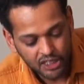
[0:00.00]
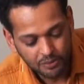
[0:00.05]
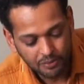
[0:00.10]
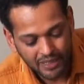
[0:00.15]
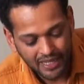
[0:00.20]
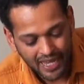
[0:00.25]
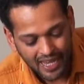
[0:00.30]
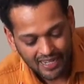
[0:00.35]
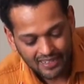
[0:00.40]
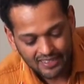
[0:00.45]

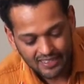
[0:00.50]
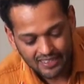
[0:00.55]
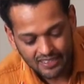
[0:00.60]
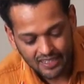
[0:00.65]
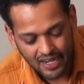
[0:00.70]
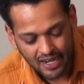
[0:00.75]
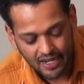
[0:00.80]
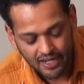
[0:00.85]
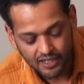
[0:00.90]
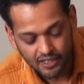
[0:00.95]
began to
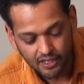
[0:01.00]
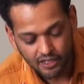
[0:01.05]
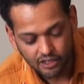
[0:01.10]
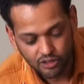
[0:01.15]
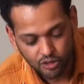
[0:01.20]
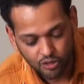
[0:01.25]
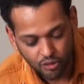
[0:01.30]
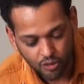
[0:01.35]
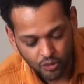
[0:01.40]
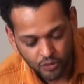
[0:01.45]
die in
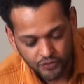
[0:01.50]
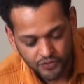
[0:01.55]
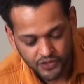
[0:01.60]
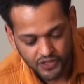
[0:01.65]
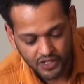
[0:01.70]
droves